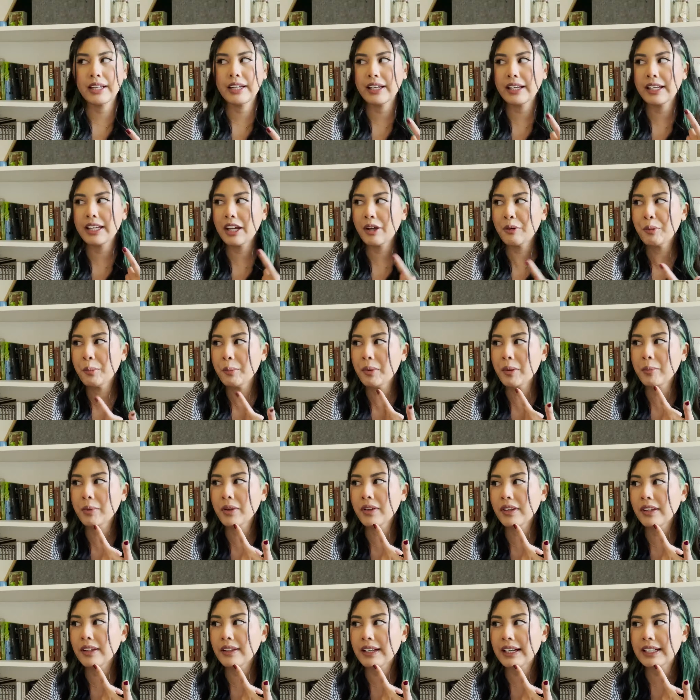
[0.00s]
I can't remember
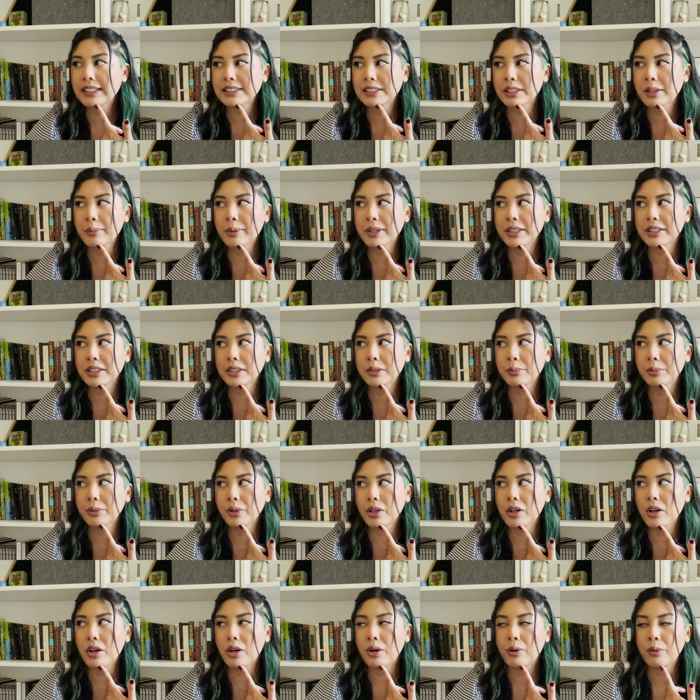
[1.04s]
the last time I did a book
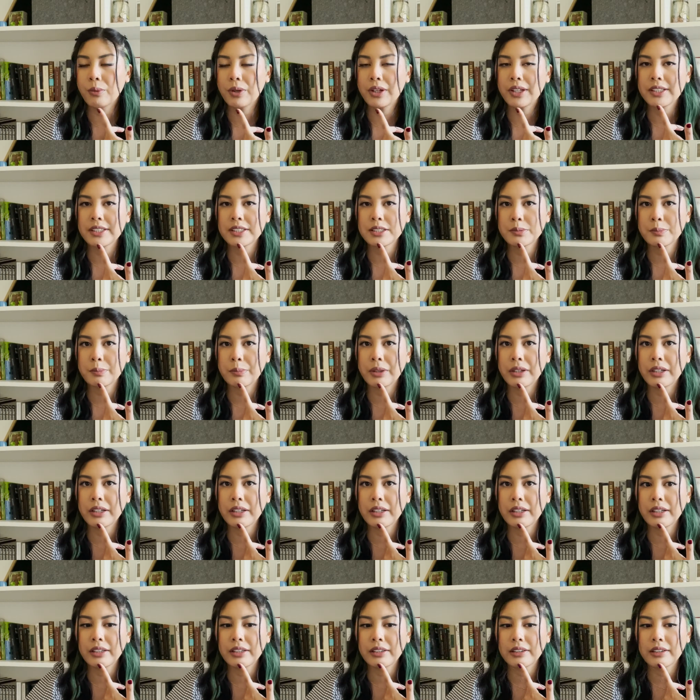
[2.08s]
haul was,
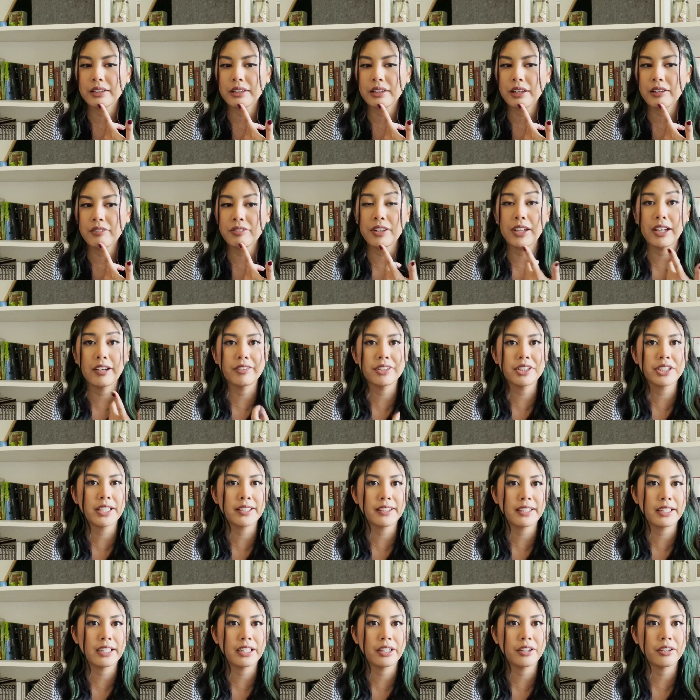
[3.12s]
but if you haven't checked
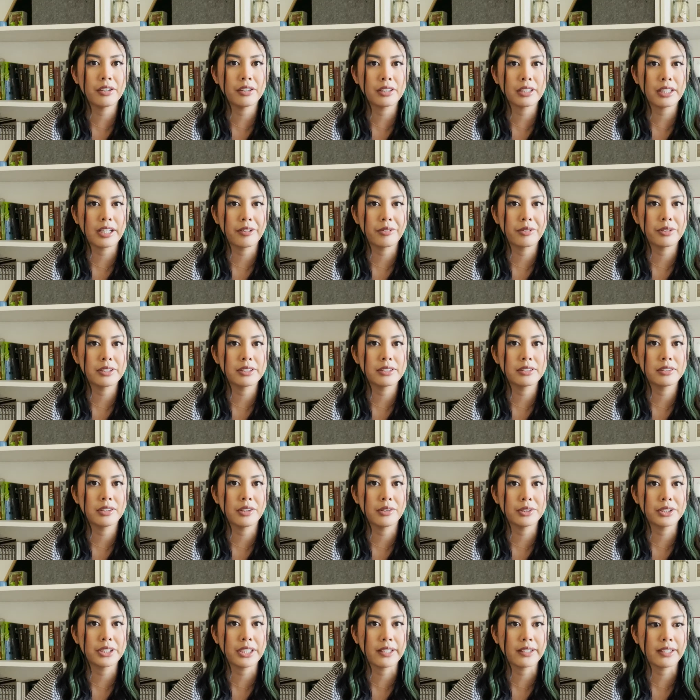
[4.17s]
that out, I would go
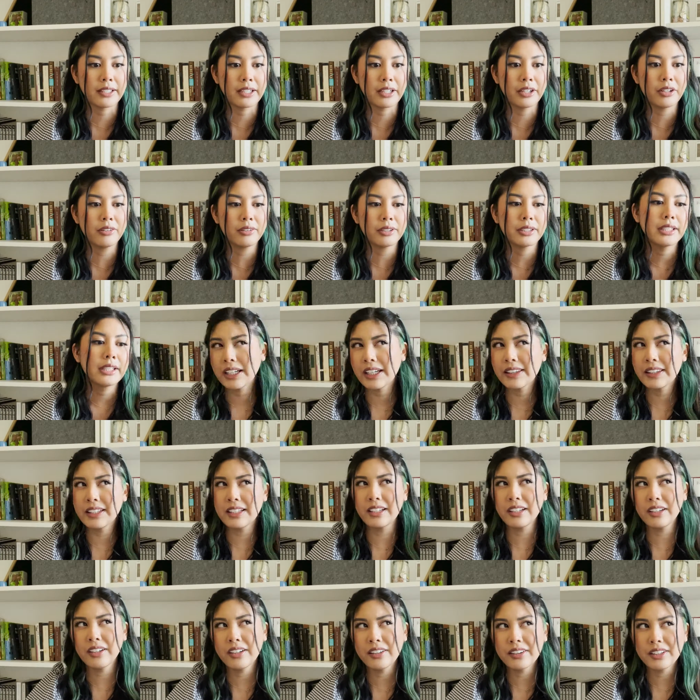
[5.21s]
check that out. I think
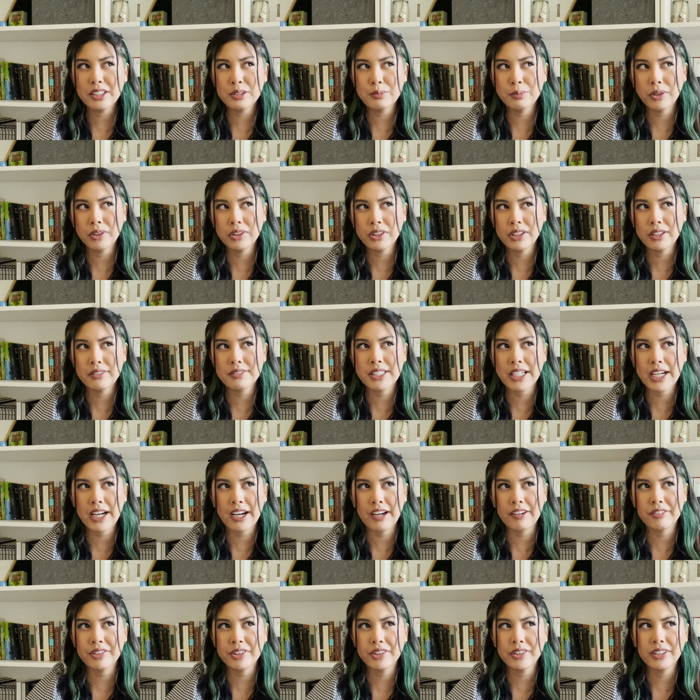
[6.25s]
I got these bookshelves
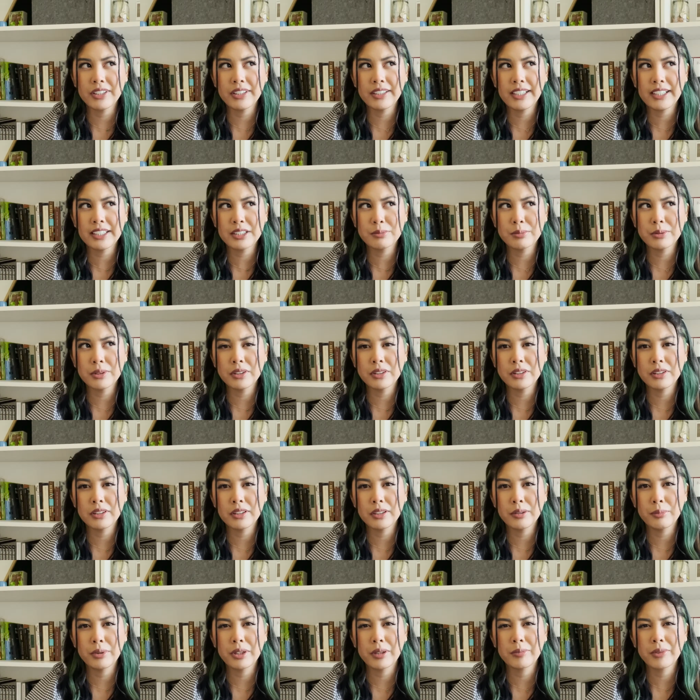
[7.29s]
after the last book haul,
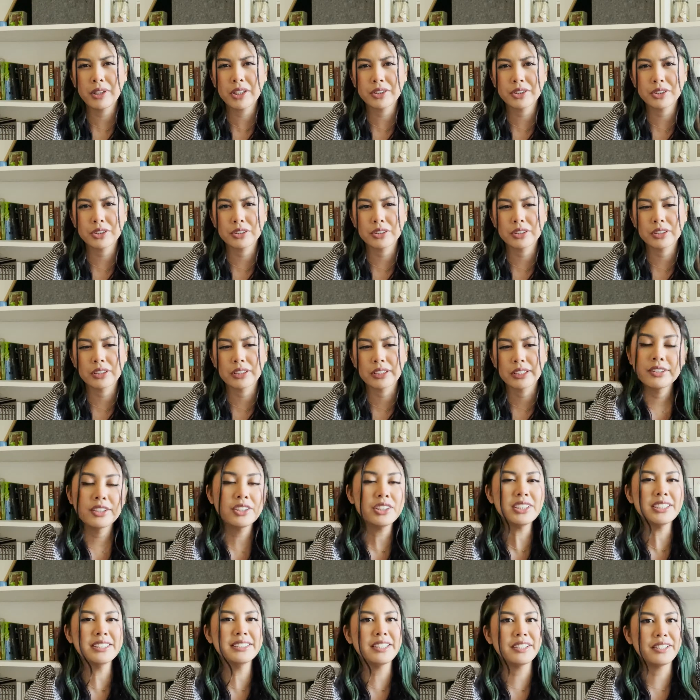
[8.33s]
but I'm not sure. There's
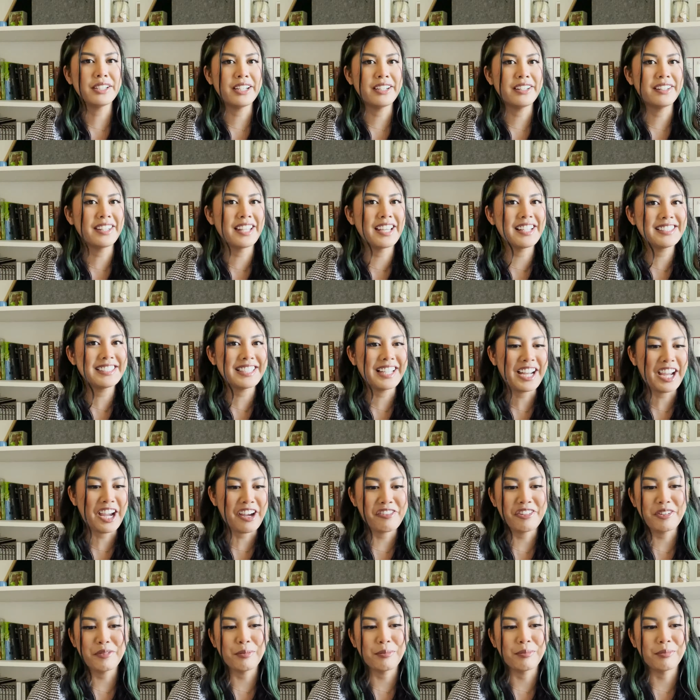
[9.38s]
just a lot of things I
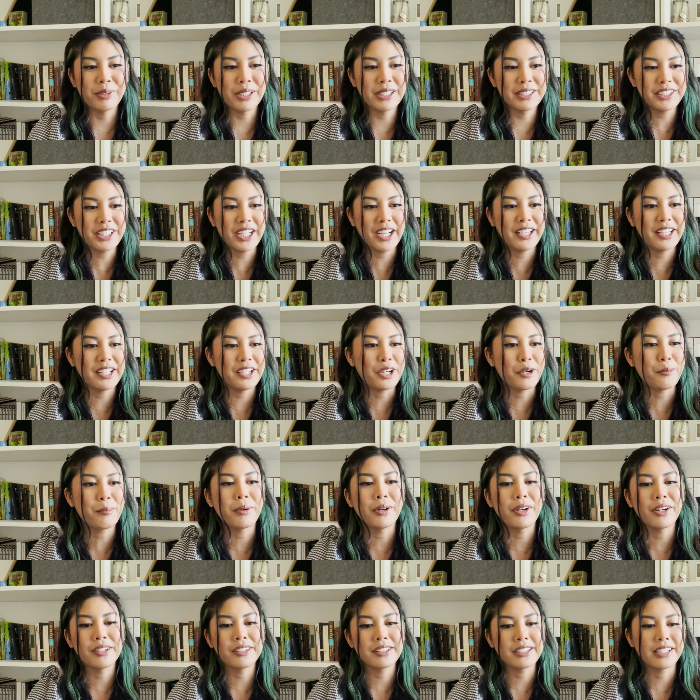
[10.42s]
haven't been checking up
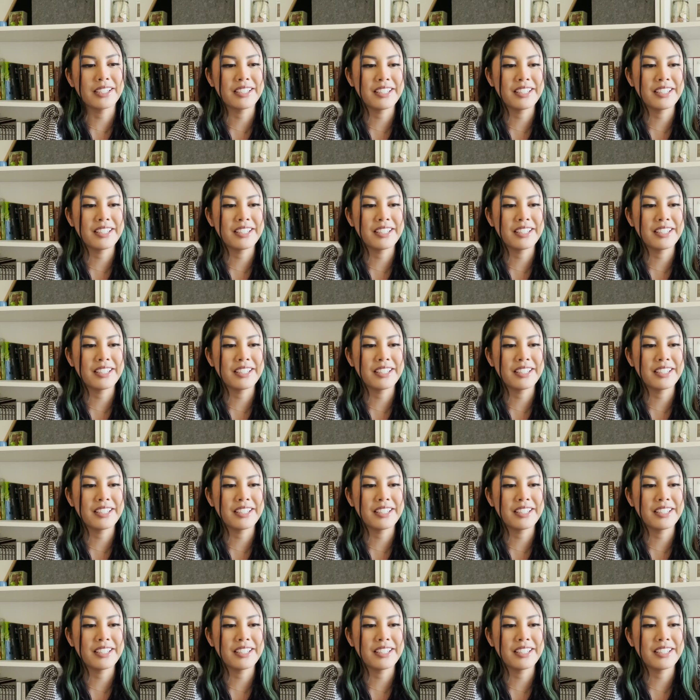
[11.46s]
on.